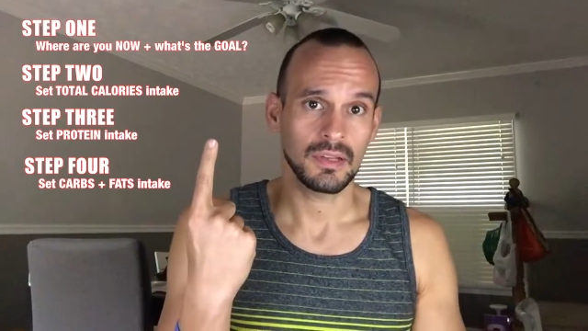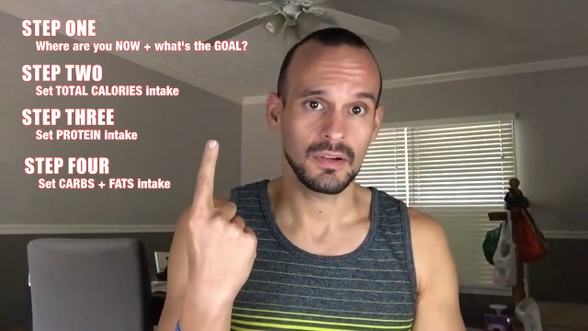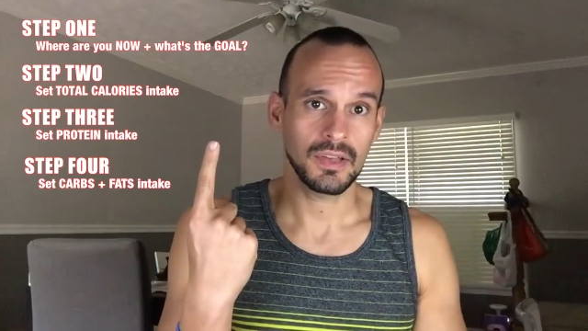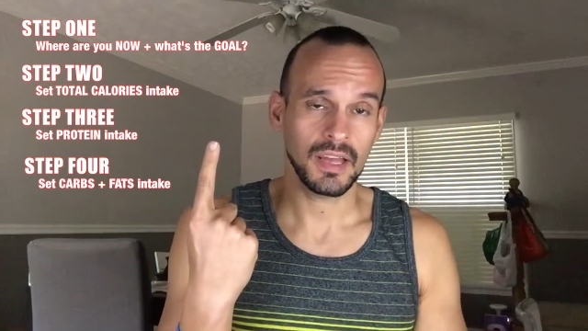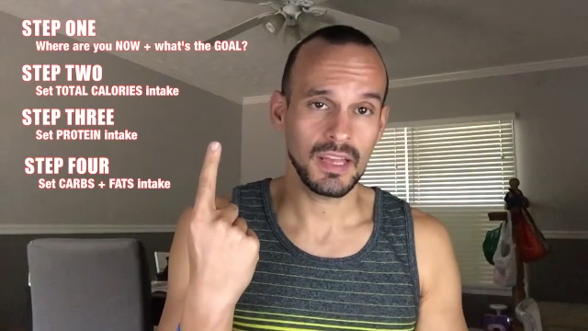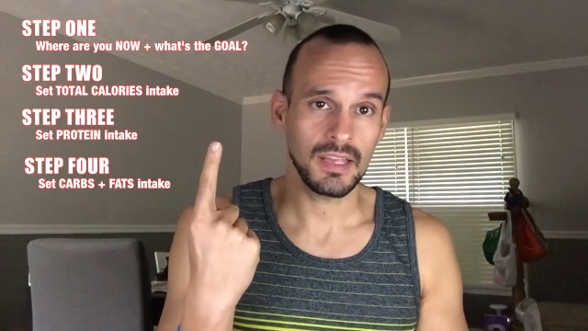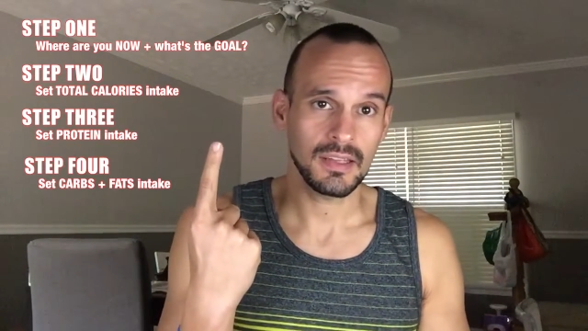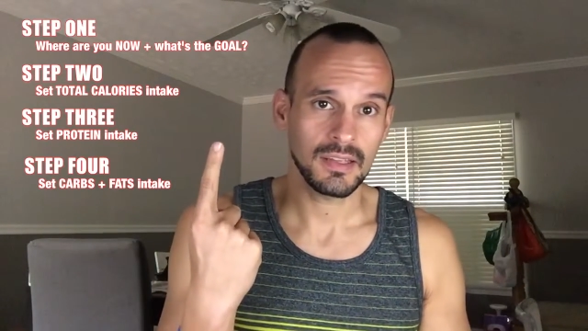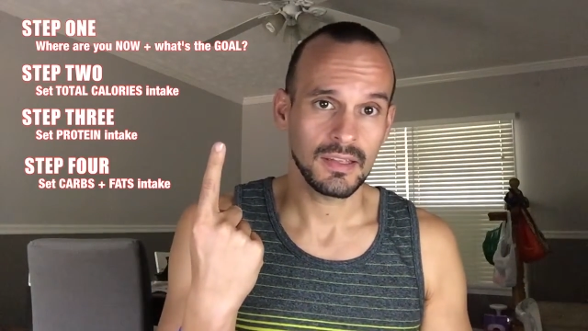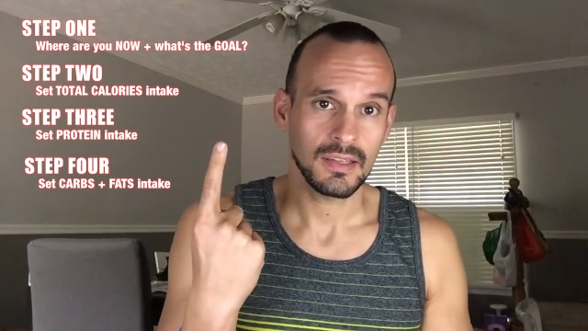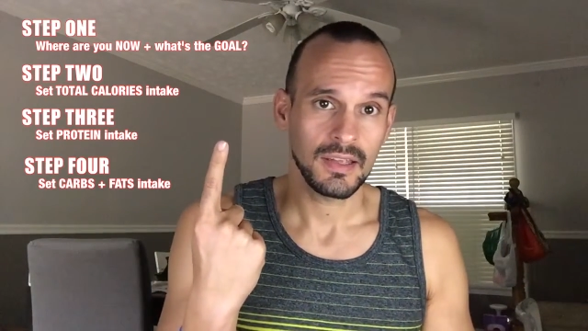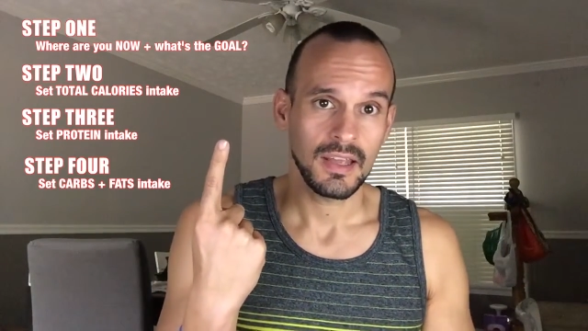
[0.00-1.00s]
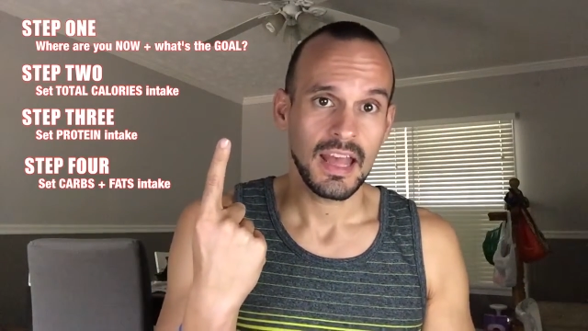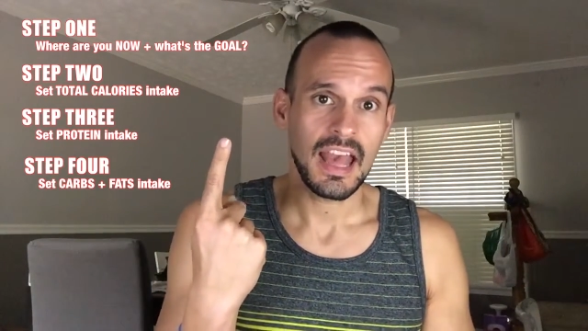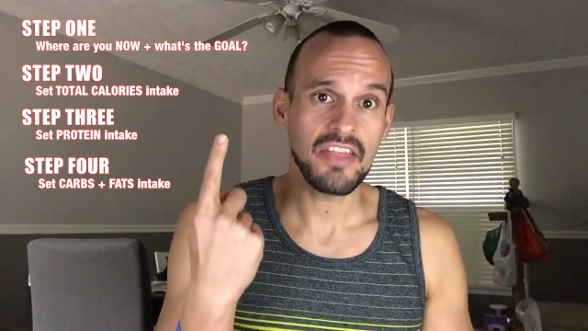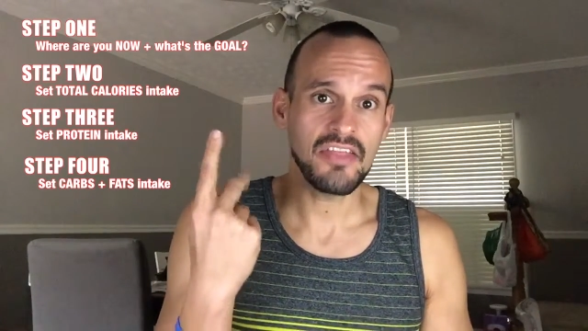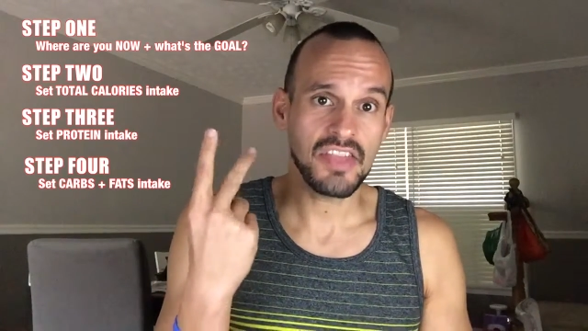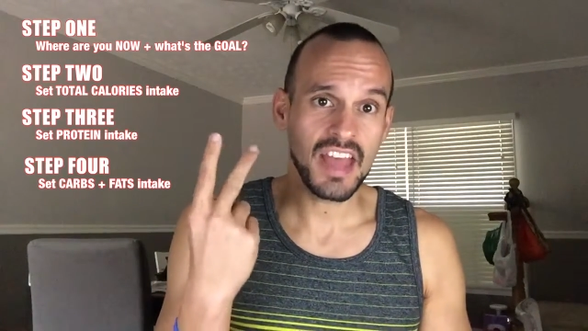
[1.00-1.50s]
Okay?
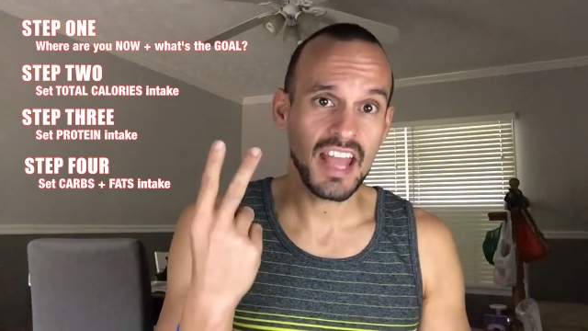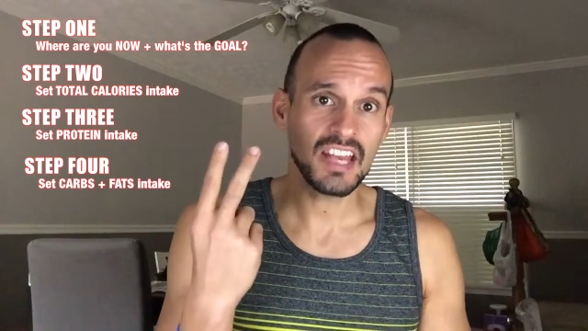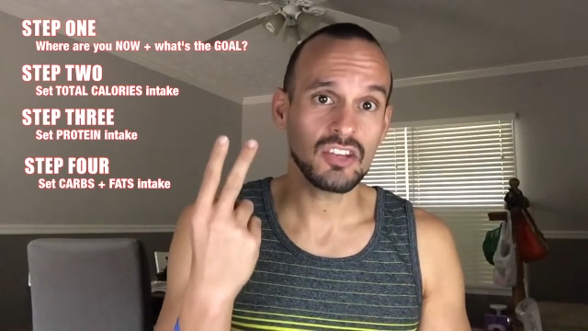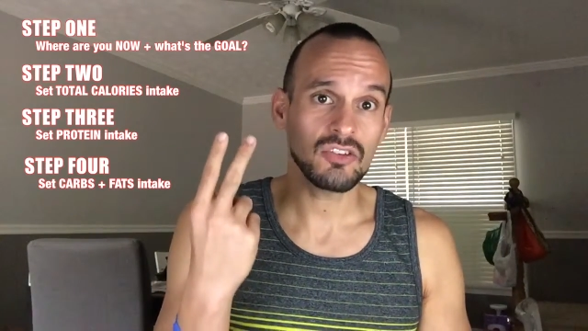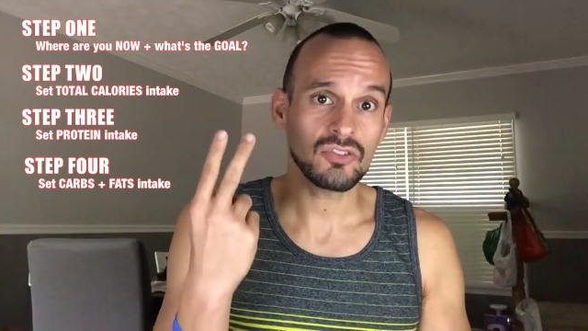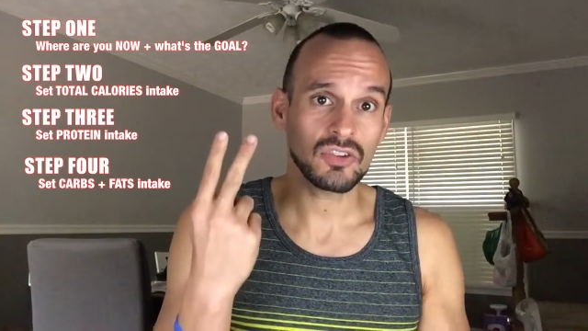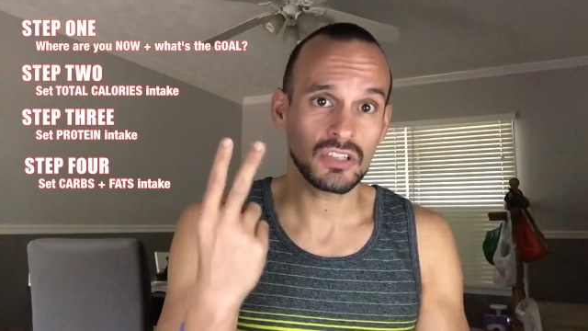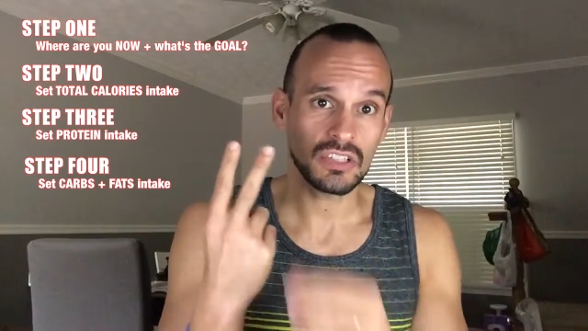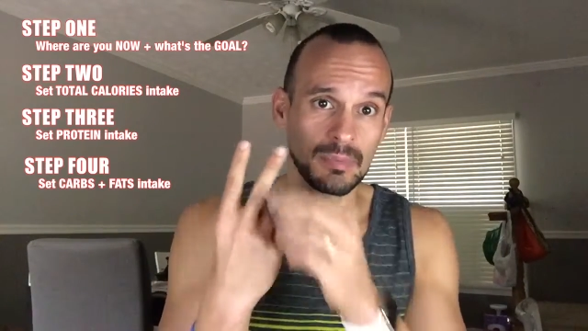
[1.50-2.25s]
And then you start